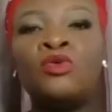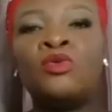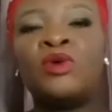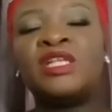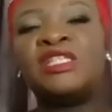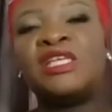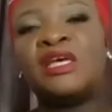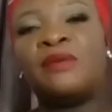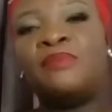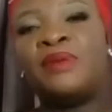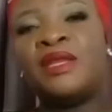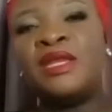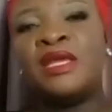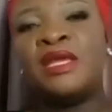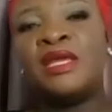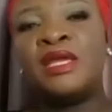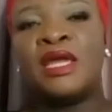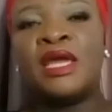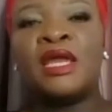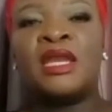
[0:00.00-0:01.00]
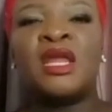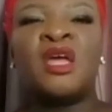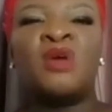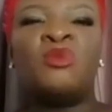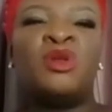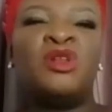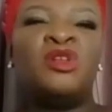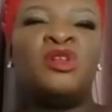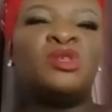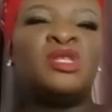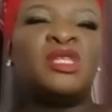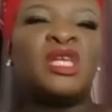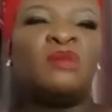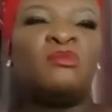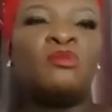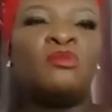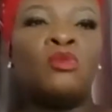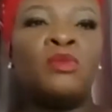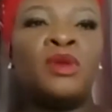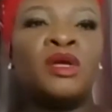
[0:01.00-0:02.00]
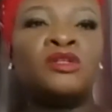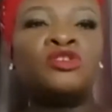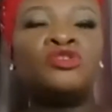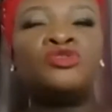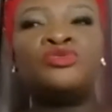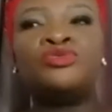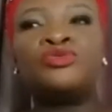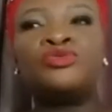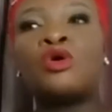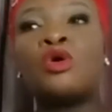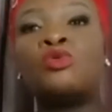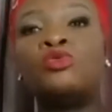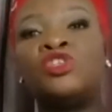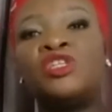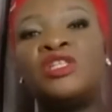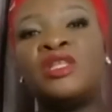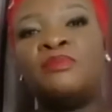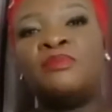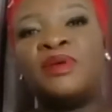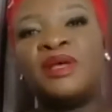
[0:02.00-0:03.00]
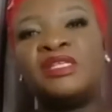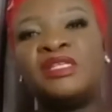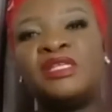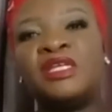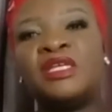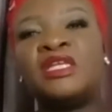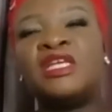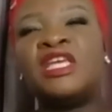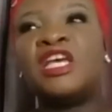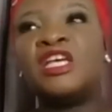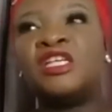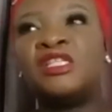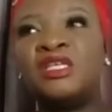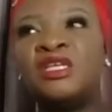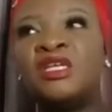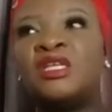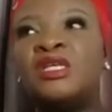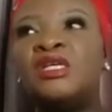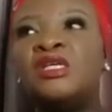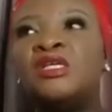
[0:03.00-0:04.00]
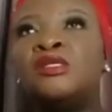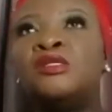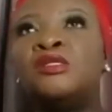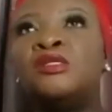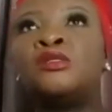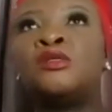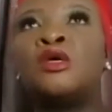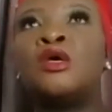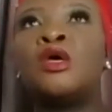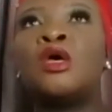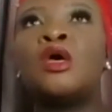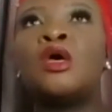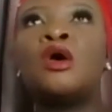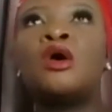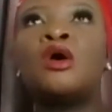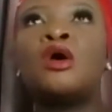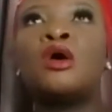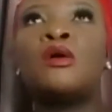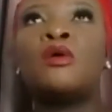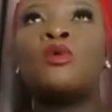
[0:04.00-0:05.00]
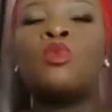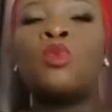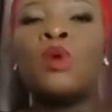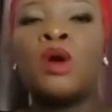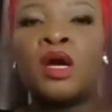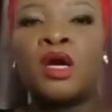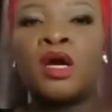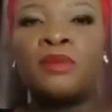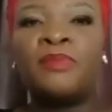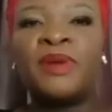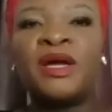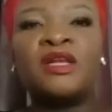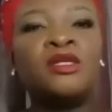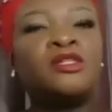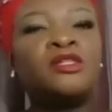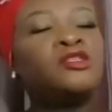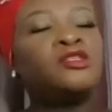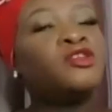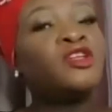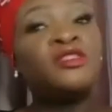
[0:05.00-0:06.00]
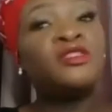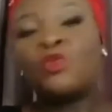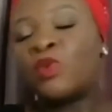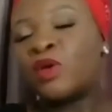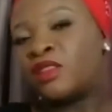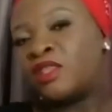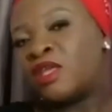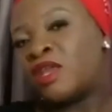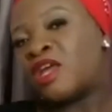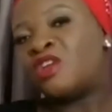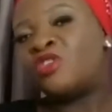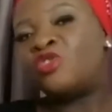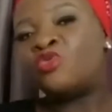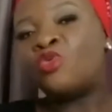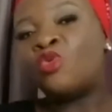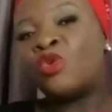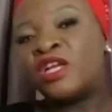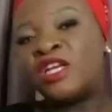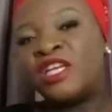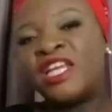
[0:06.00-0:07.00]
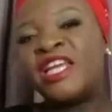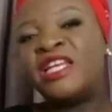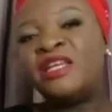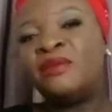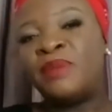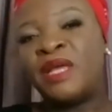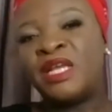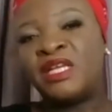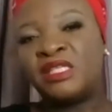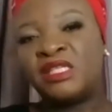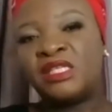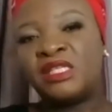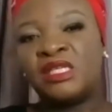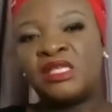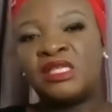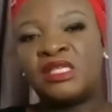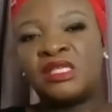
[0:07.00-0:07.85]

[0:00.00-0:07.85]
What's happening?" And I will use that moment to coach the person. Yes, it is work, but it's not the work that I do on a daily basis.